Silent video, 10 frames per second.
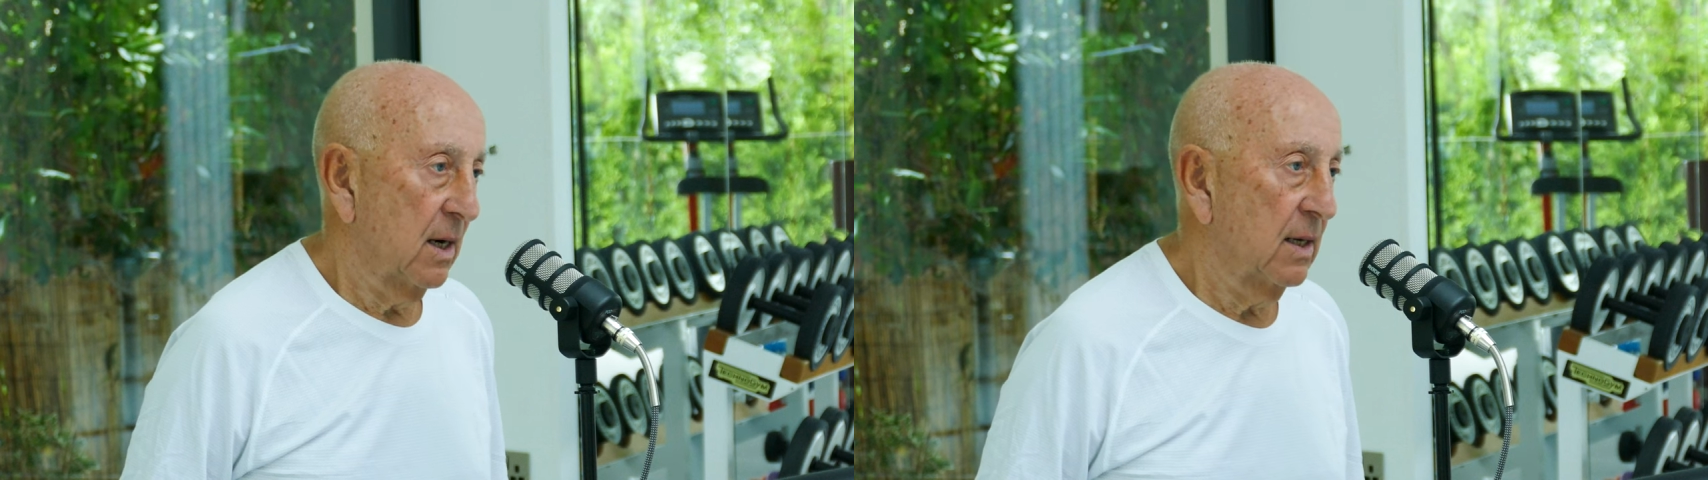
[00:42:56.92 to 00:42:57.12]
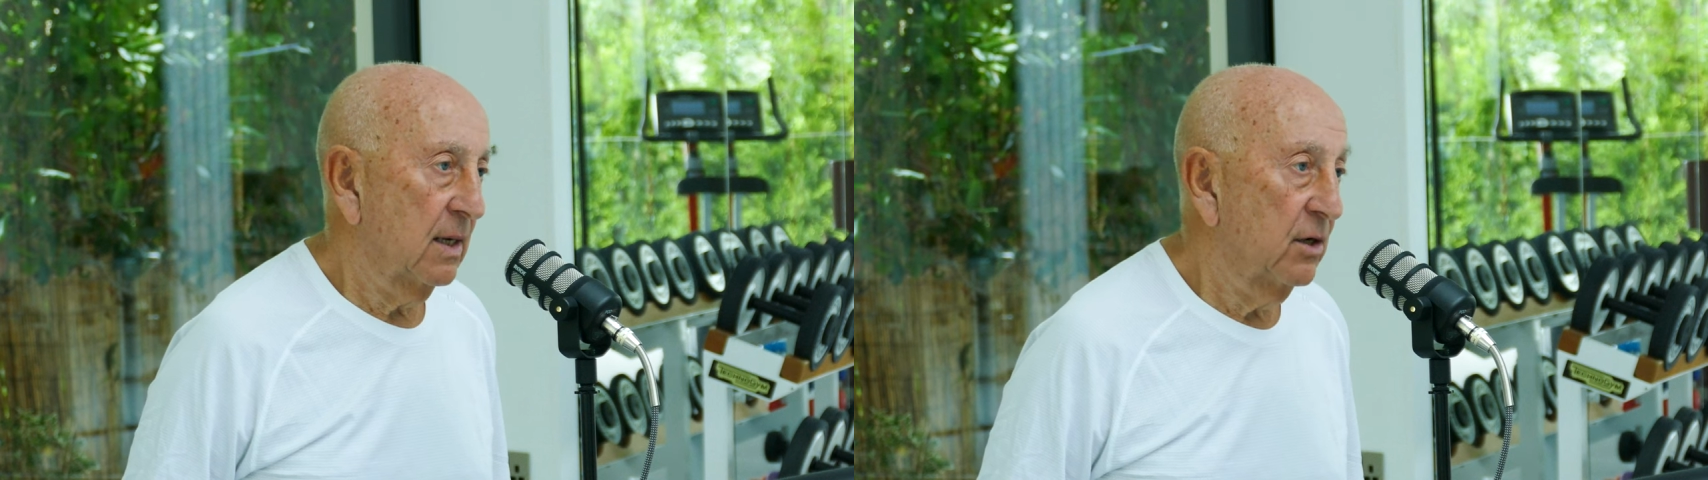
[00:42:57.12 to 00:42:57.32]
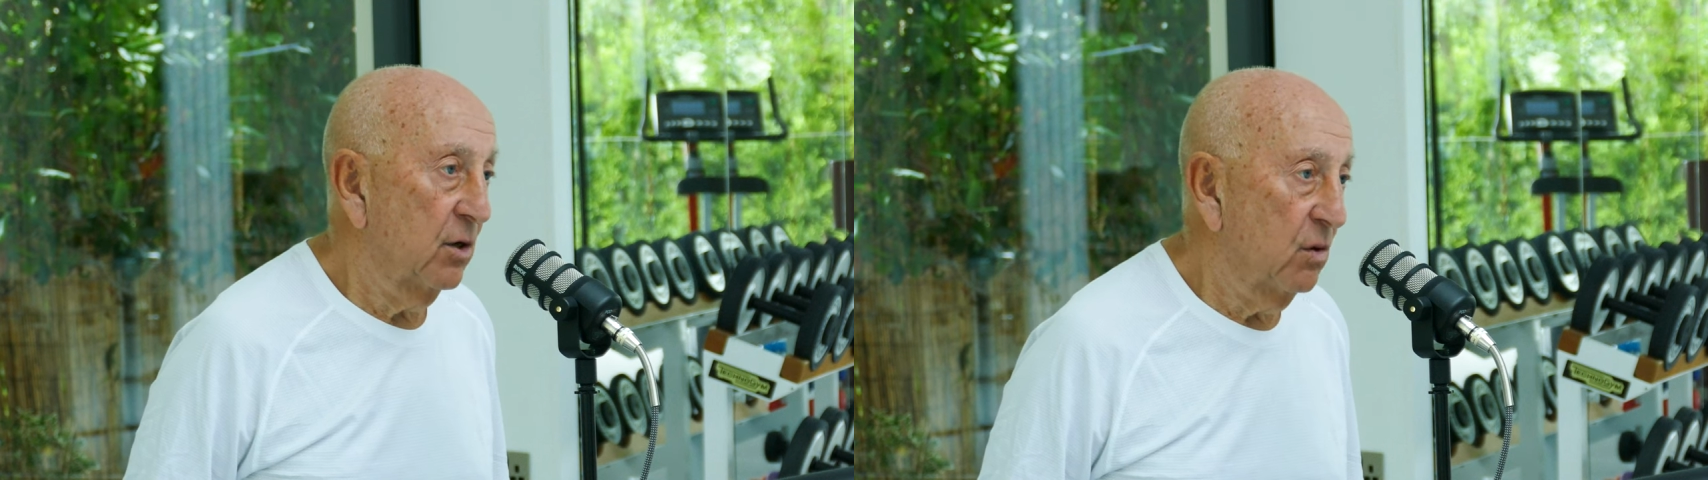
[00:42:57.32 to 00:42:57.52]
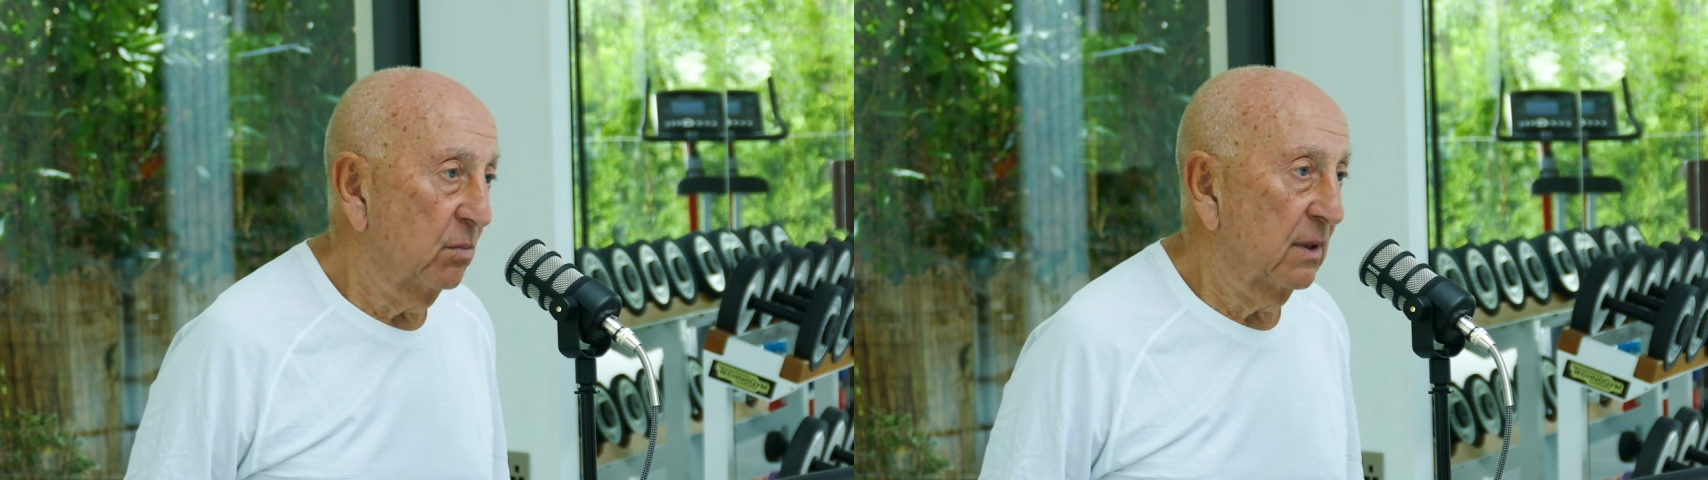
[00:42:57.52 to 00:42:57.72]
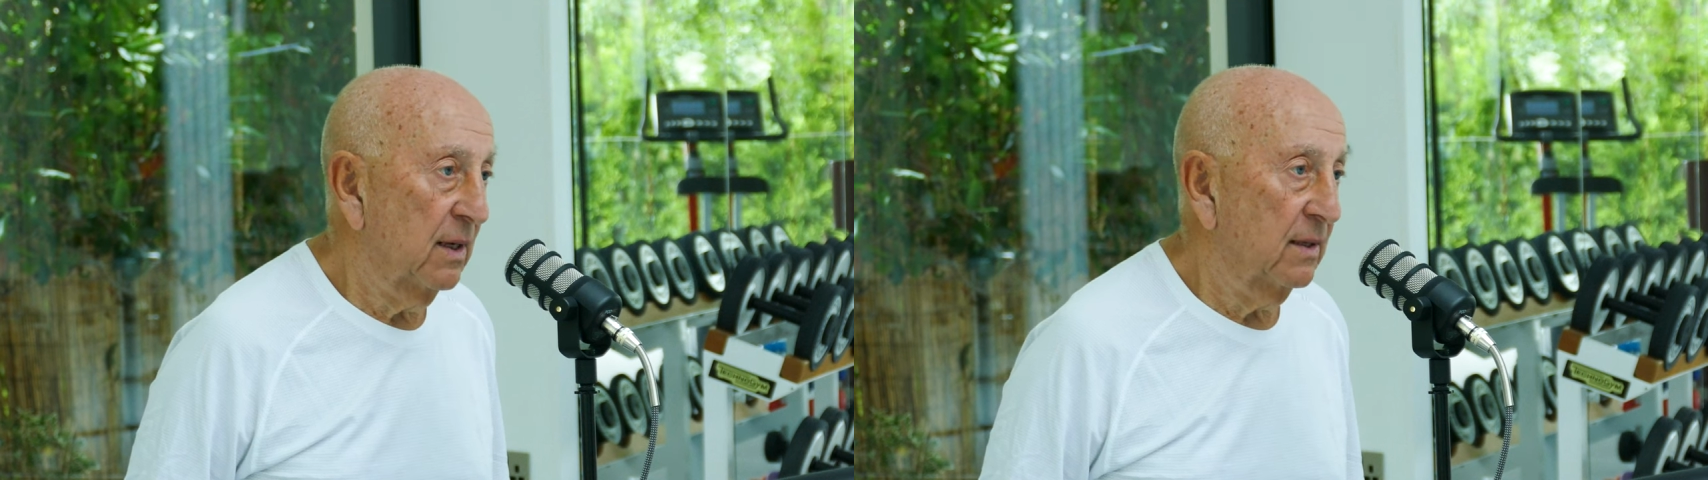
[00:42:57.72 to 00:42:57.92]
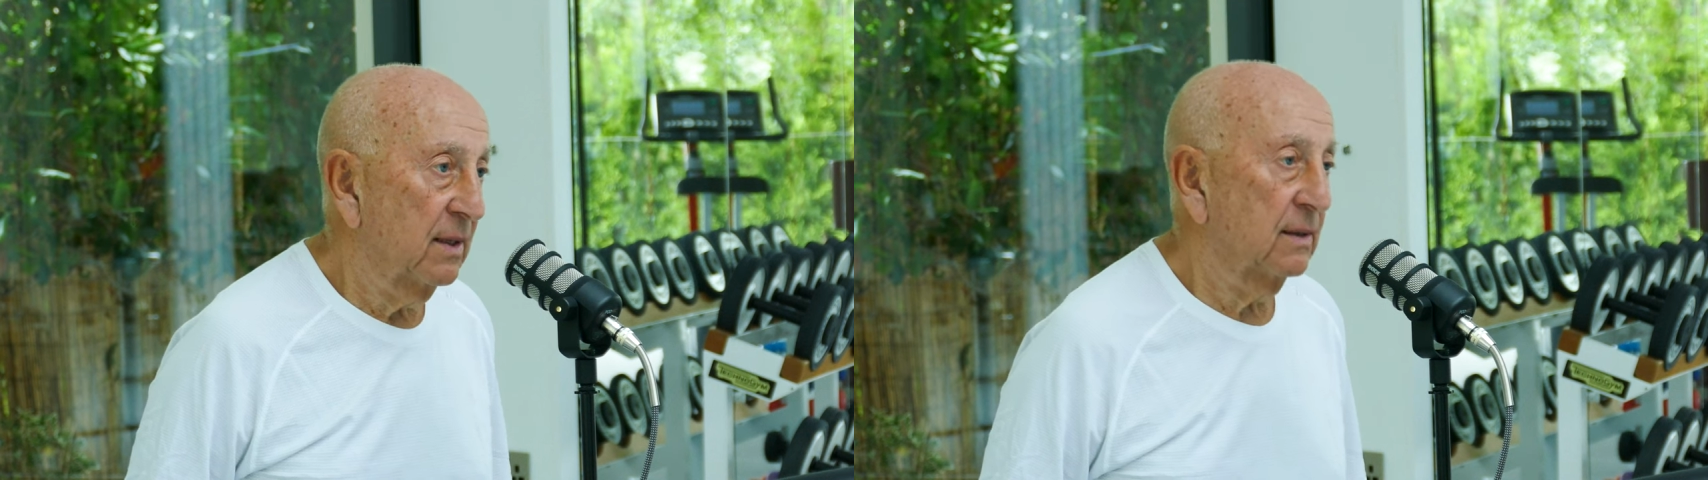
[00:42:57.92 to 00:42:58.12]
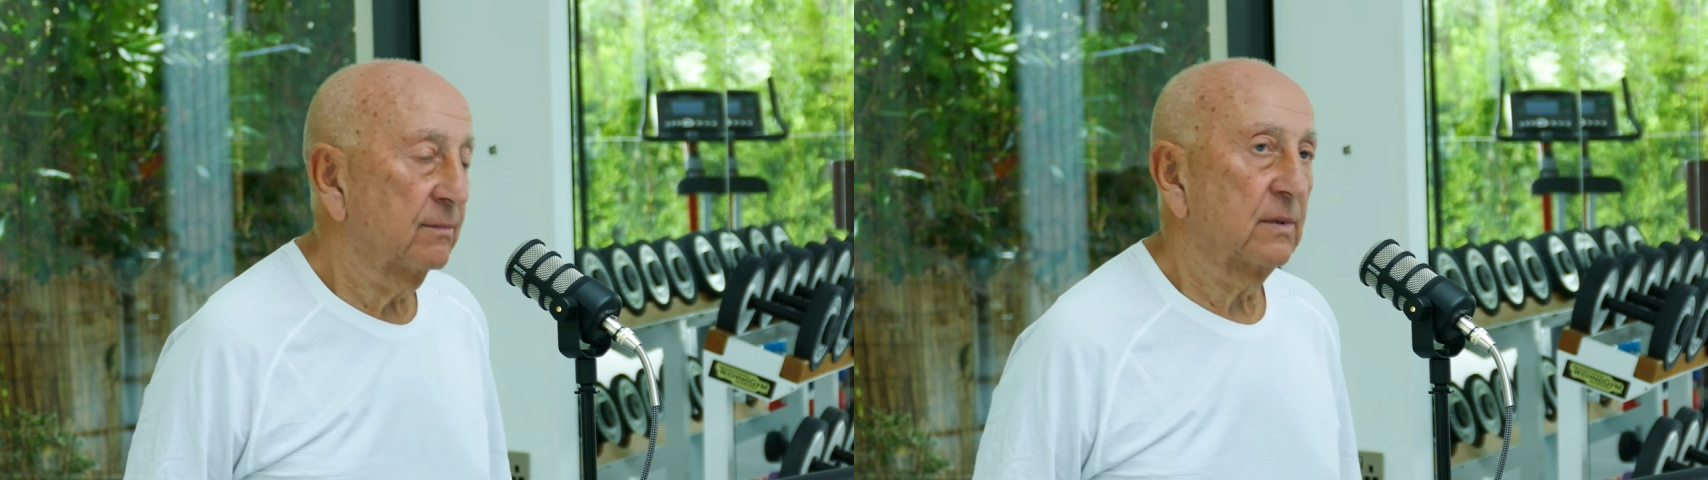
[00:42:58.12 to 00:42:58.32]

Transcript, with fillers: I do apply that.